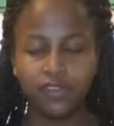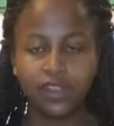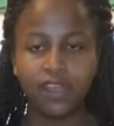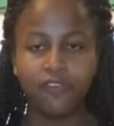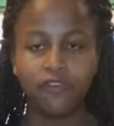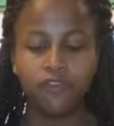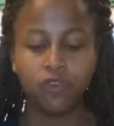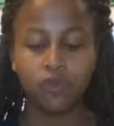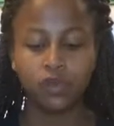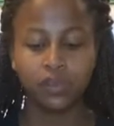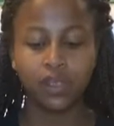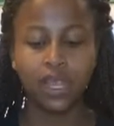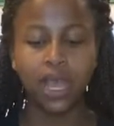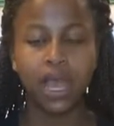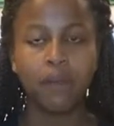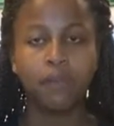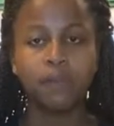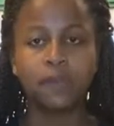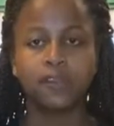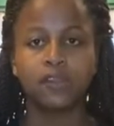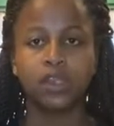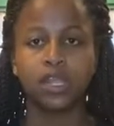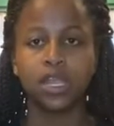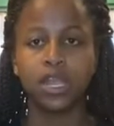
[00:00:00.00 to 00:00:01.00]
few
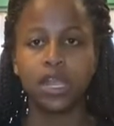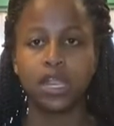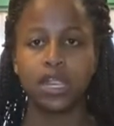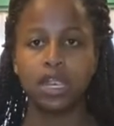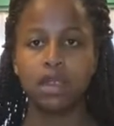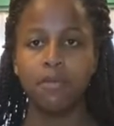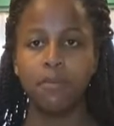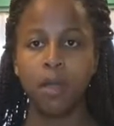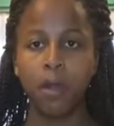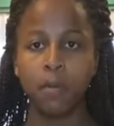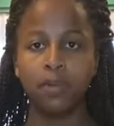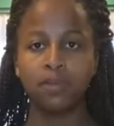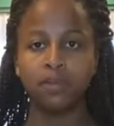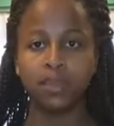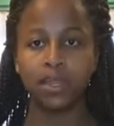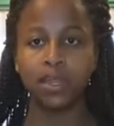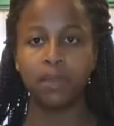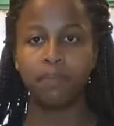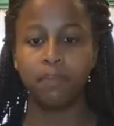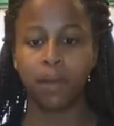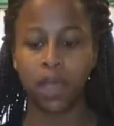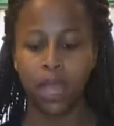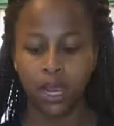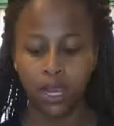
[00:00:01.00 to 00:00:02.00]
taps so the air bubbles at
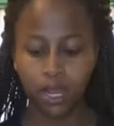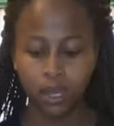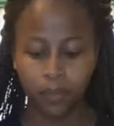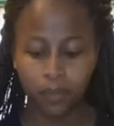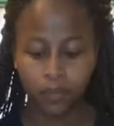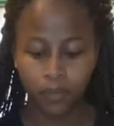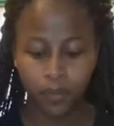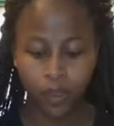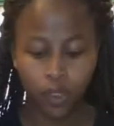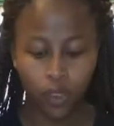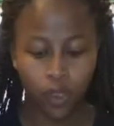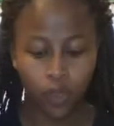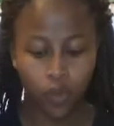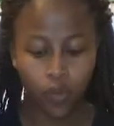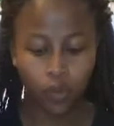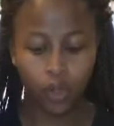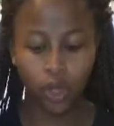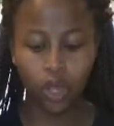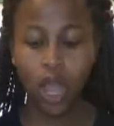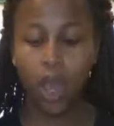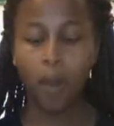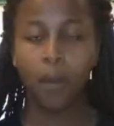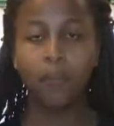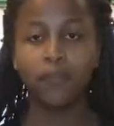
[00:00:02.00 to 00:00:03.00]
the bottom
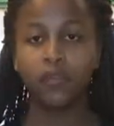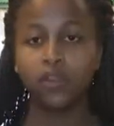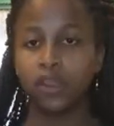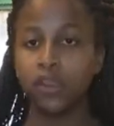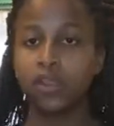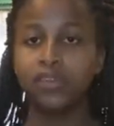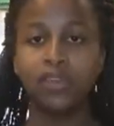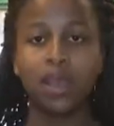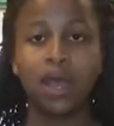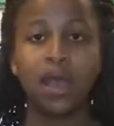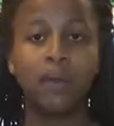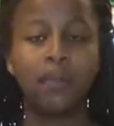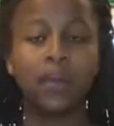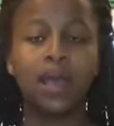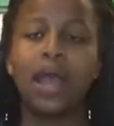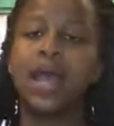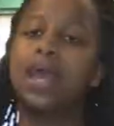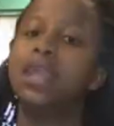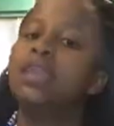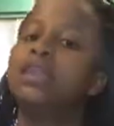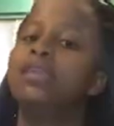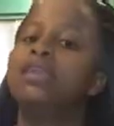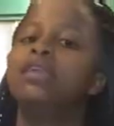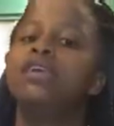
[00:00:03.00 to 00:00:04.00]
will come up to the top.
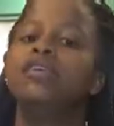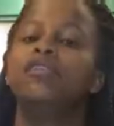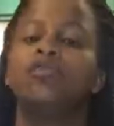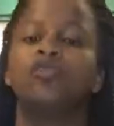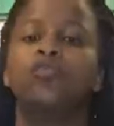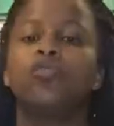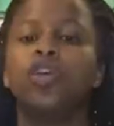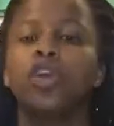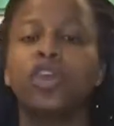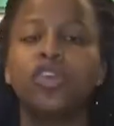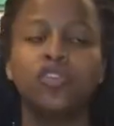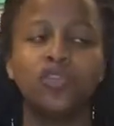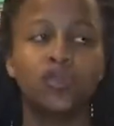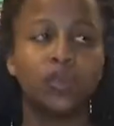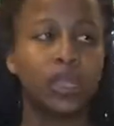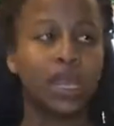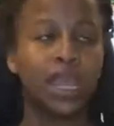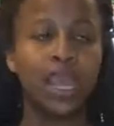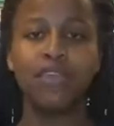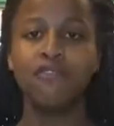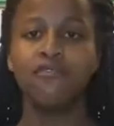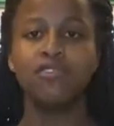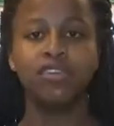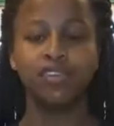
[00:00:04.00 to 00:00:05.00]
And this works with
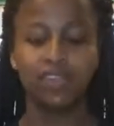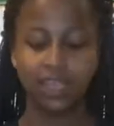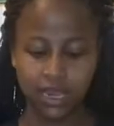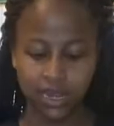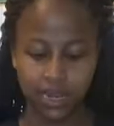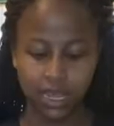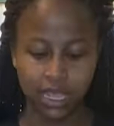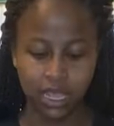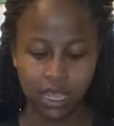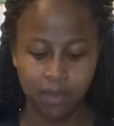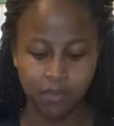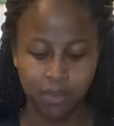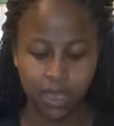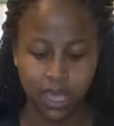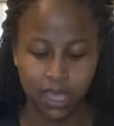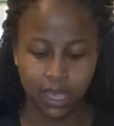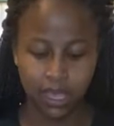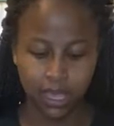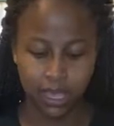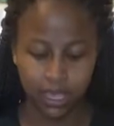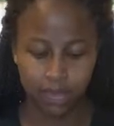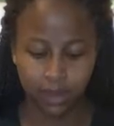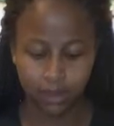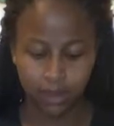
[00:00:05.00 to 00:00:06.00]
everything that you're
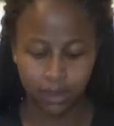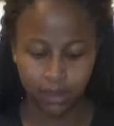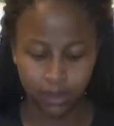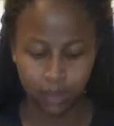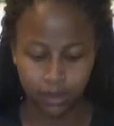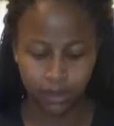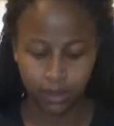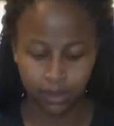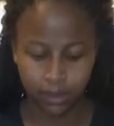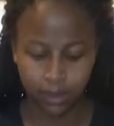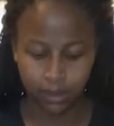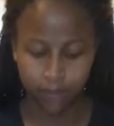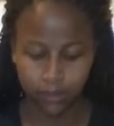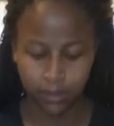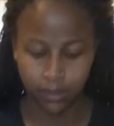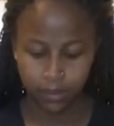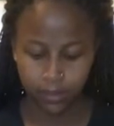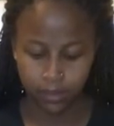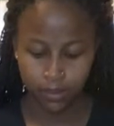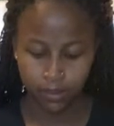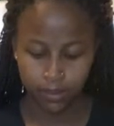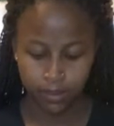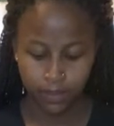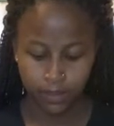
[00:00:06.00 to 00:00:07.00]
baking.
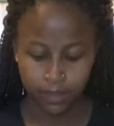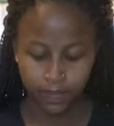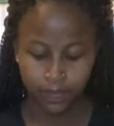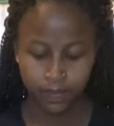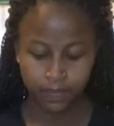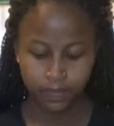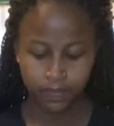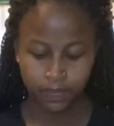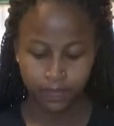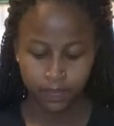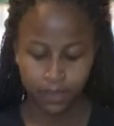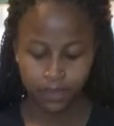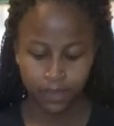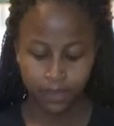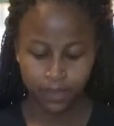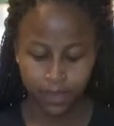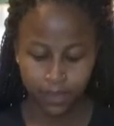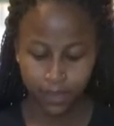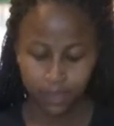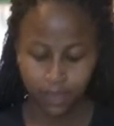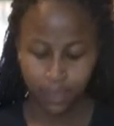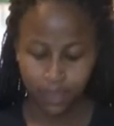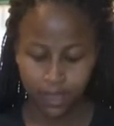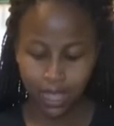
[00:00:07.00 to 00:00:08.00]

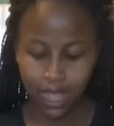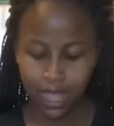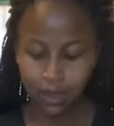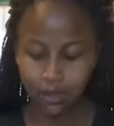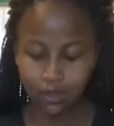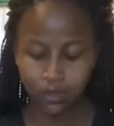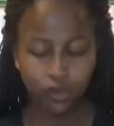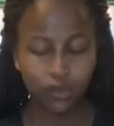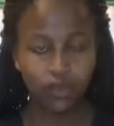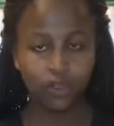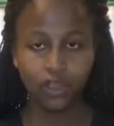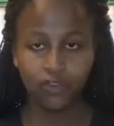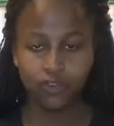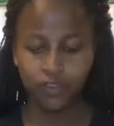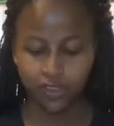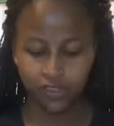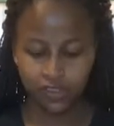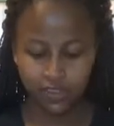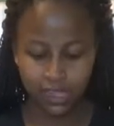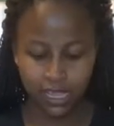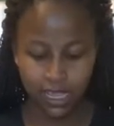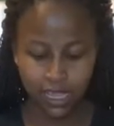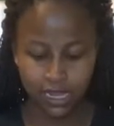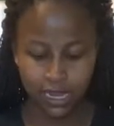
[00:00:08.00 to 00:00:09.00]
I don't know if you're
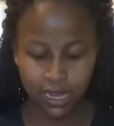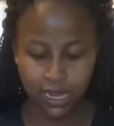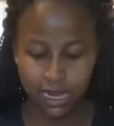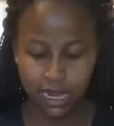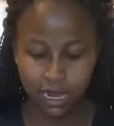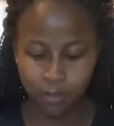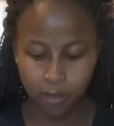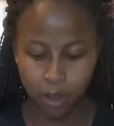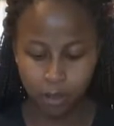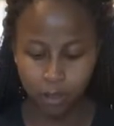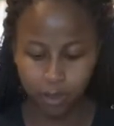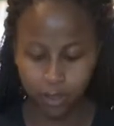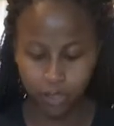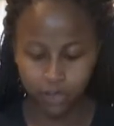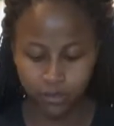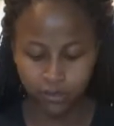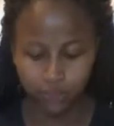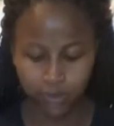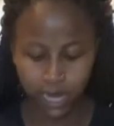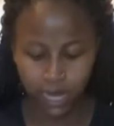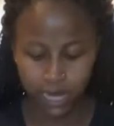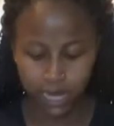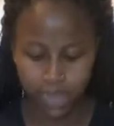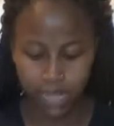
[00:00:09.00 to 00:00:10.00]
seeing the air bubbles
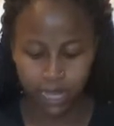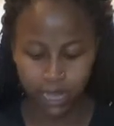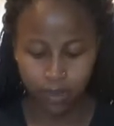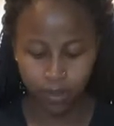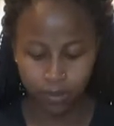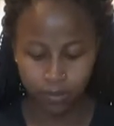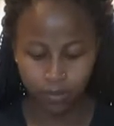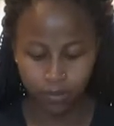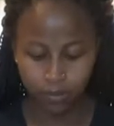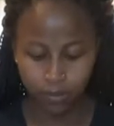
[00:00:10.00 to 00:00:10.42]
right now.